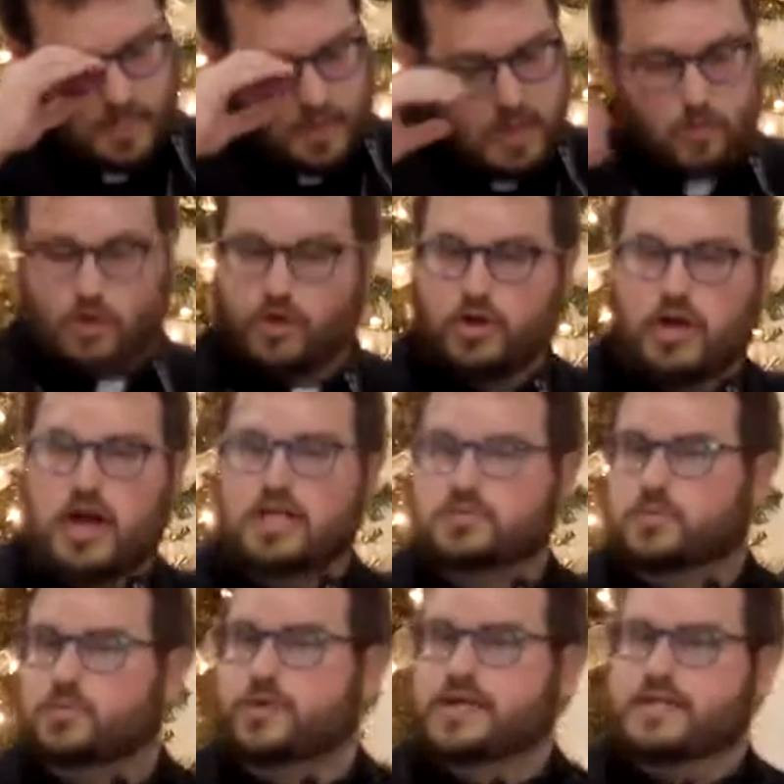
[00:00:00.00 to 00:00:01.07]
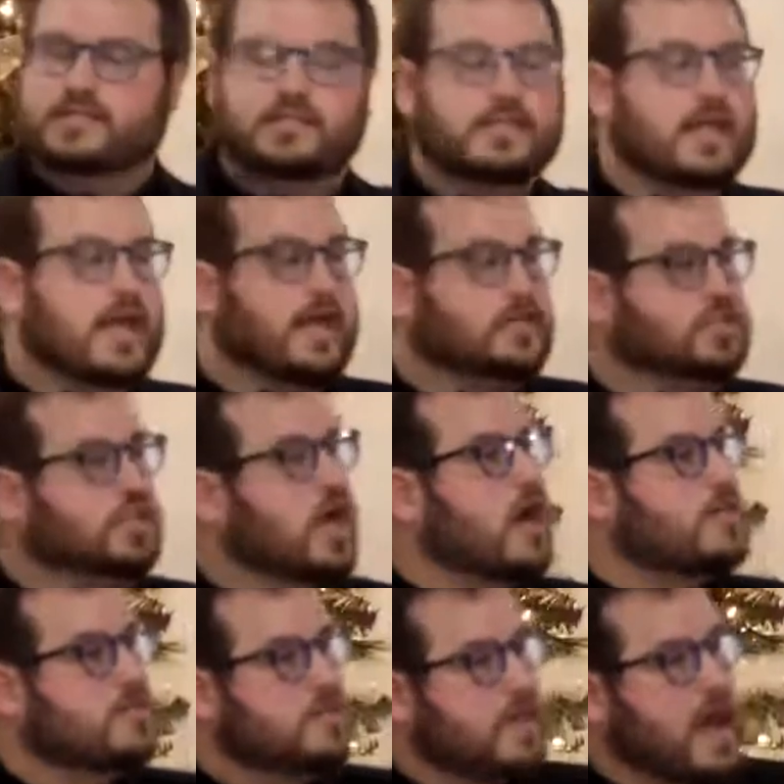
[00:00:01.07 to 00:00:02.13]
Well, in our gospel reading today, John
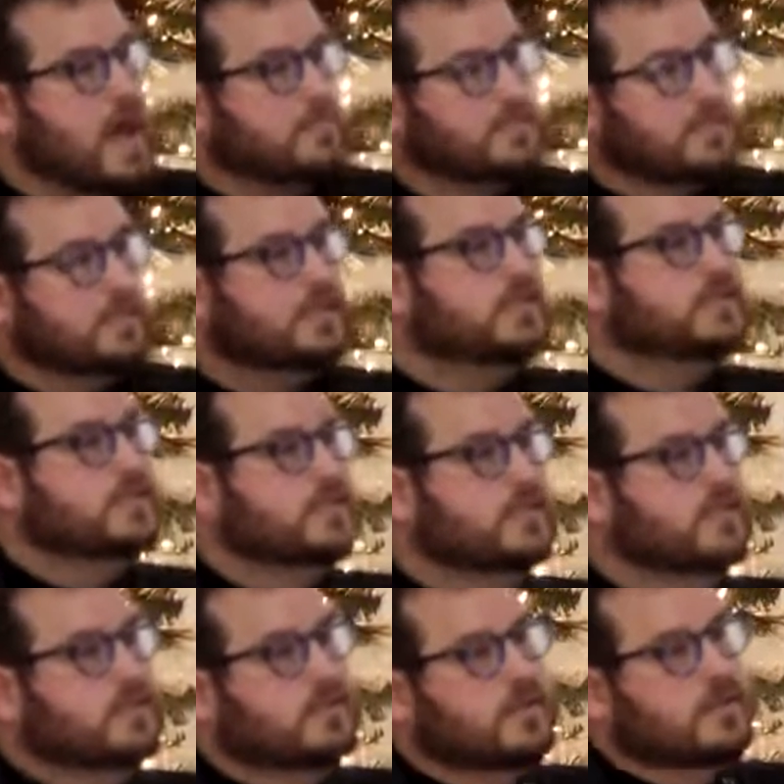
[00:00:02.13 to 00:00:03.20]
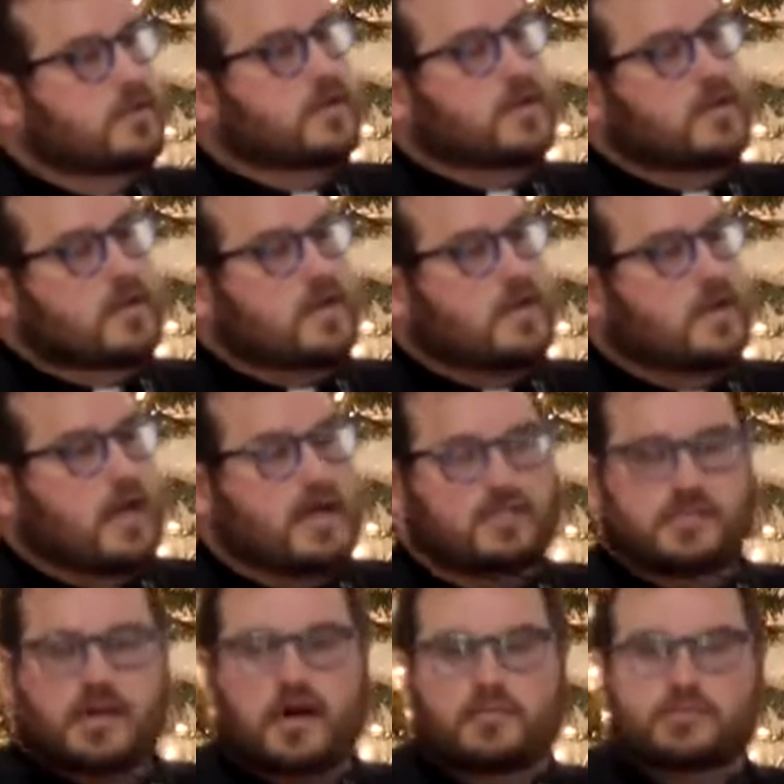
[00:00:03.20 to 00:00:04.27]
the Baptist has
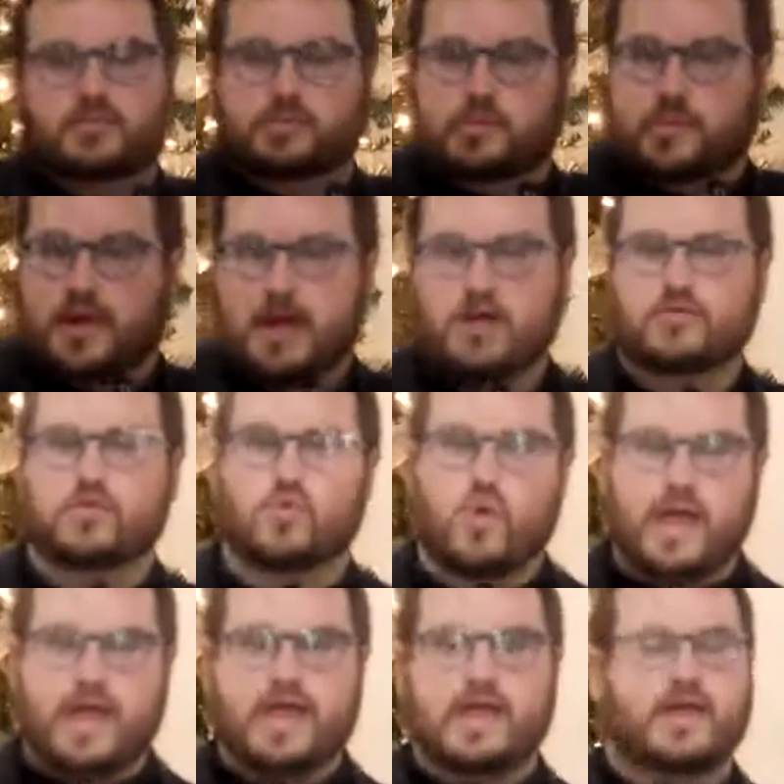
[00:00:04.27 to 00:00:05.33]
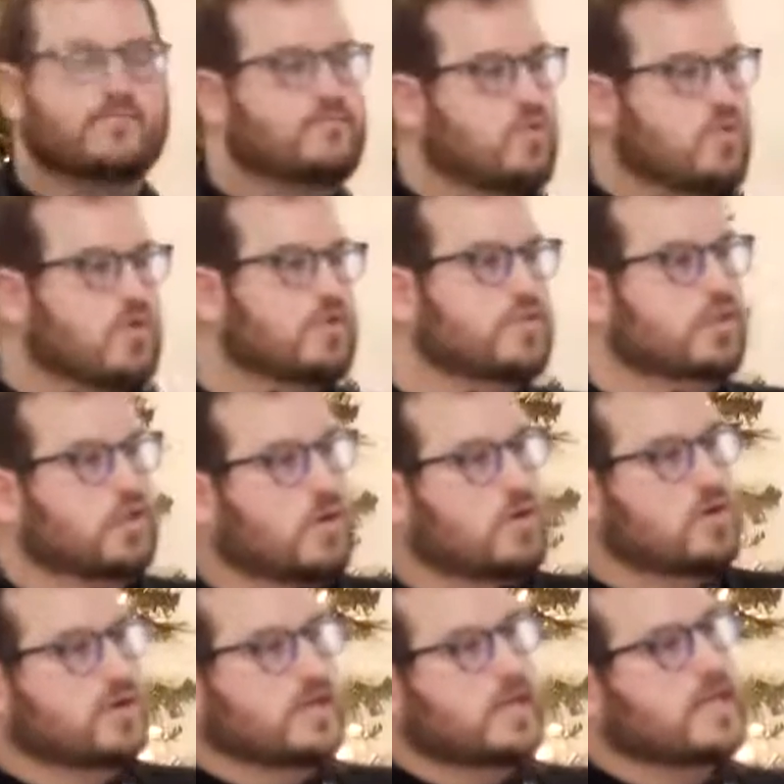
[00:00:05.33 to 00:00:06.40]
come to prepare the way for the
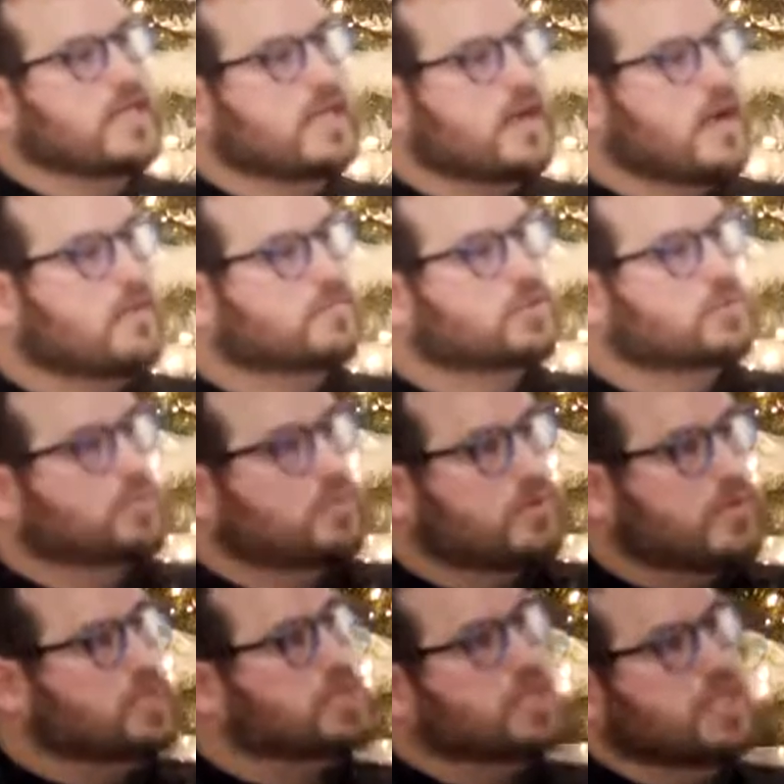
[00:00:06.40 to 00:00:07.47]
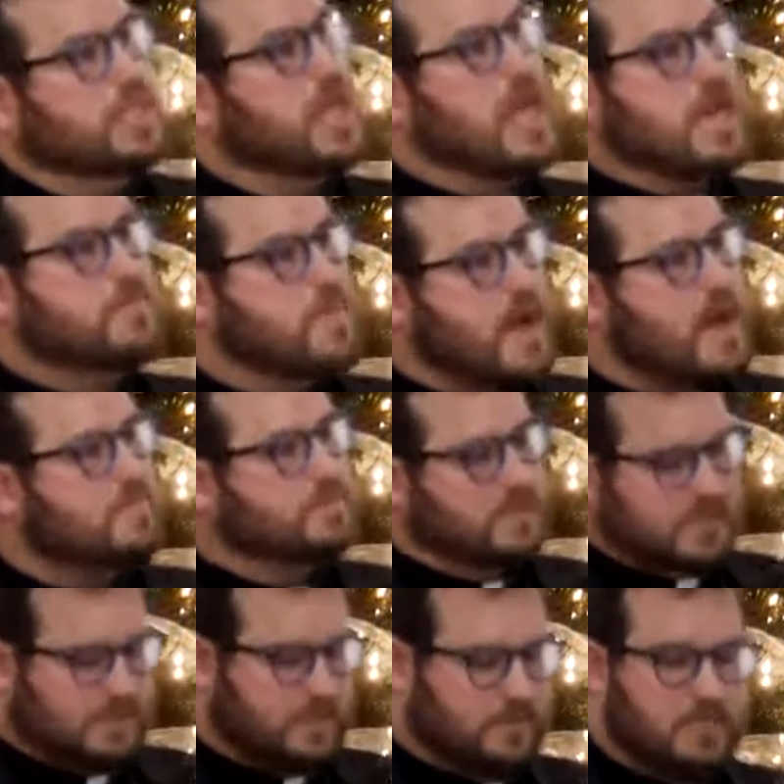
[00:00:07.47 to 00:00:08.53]
Lord, and he comes preaching a
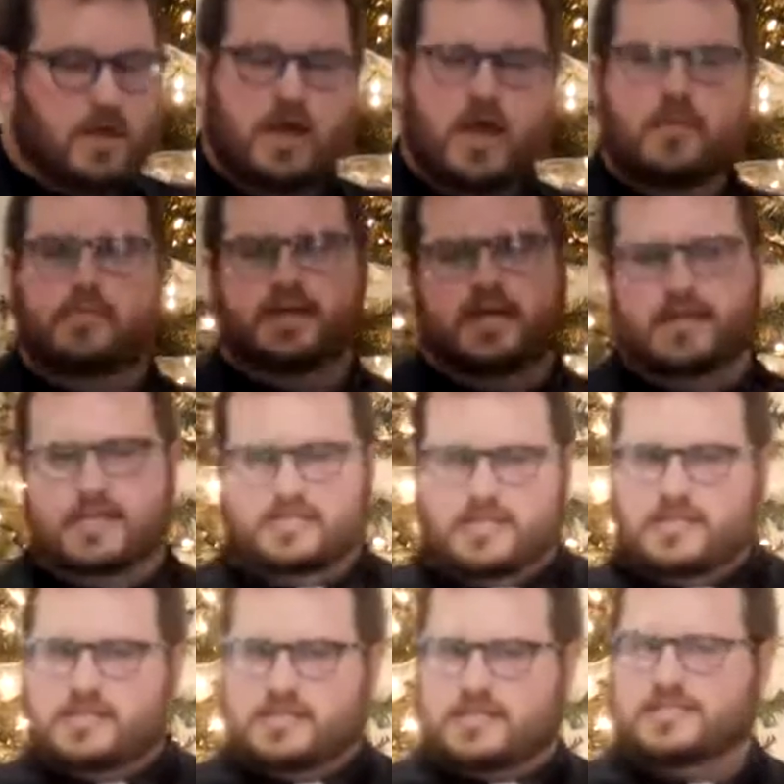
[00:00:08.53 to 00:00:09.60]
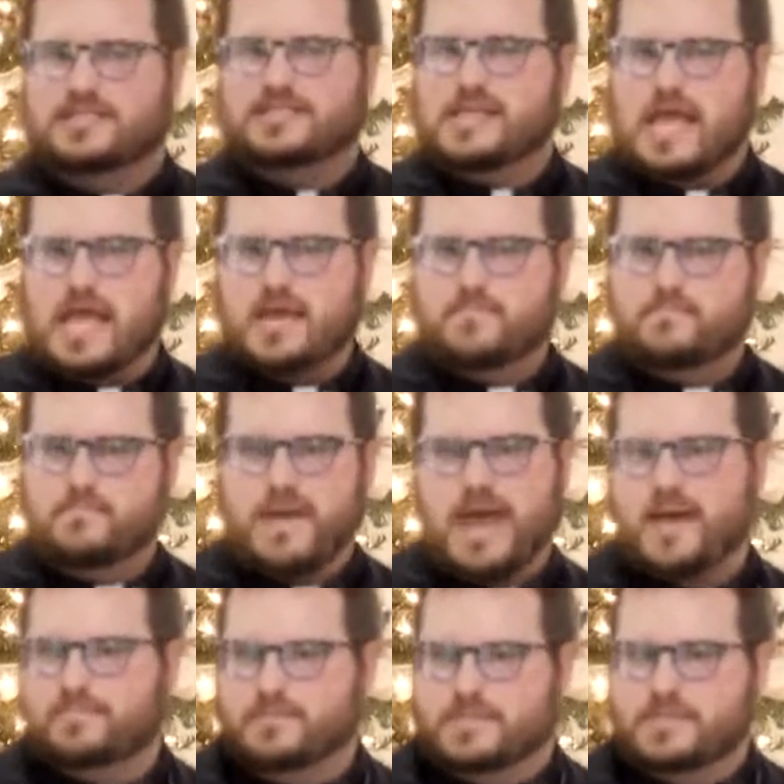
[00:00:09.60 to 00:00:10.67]
baptism, but it isn't the same
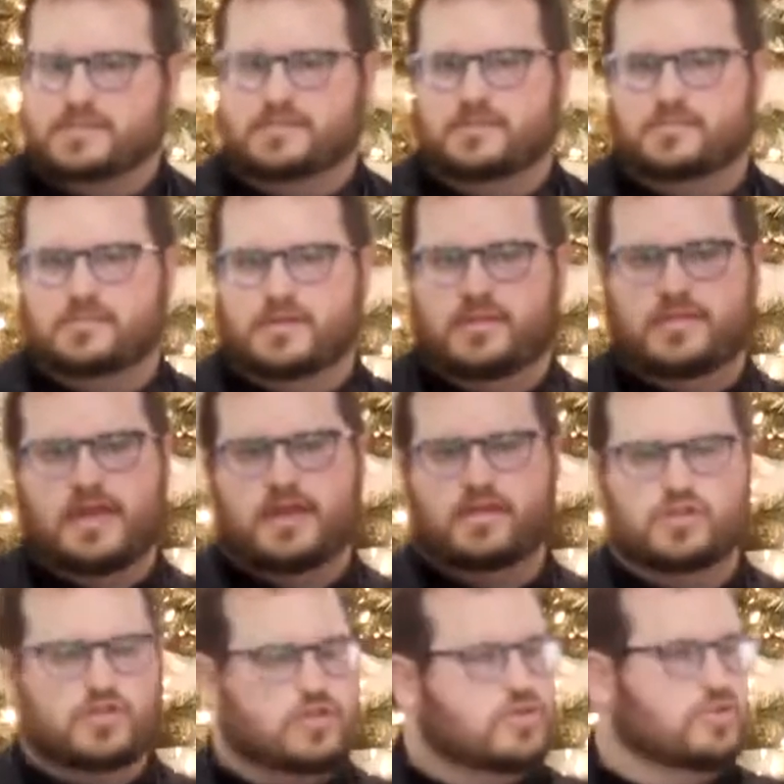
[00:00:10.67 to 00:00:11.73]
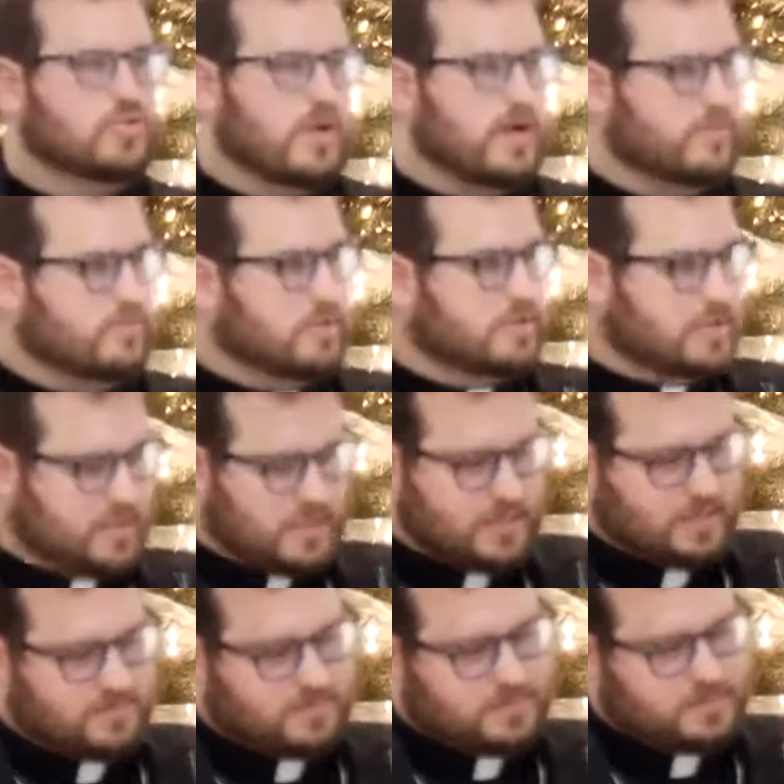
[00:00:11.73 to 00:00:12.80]
baptism that you have
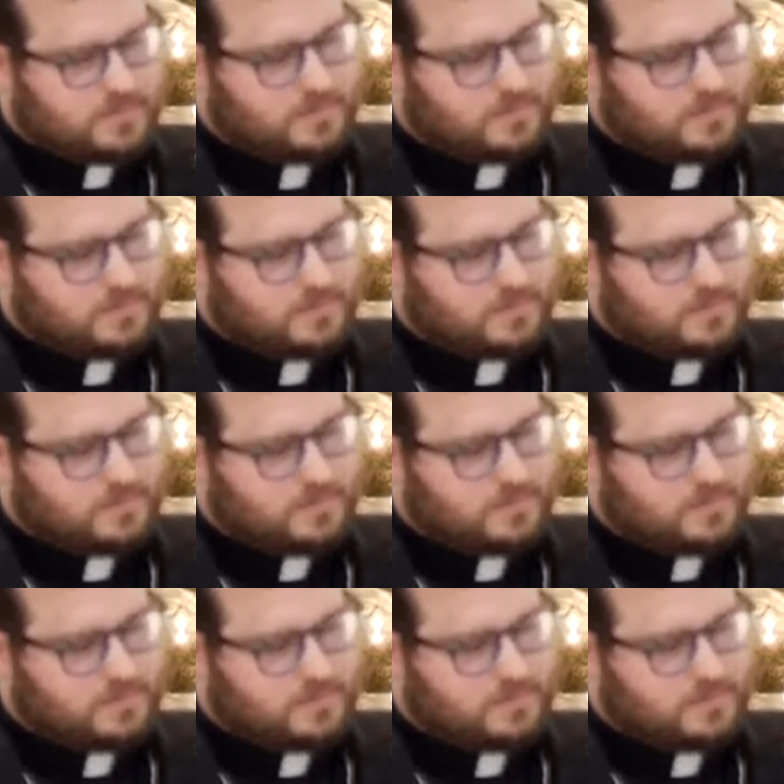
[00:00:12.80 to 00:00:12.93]
received.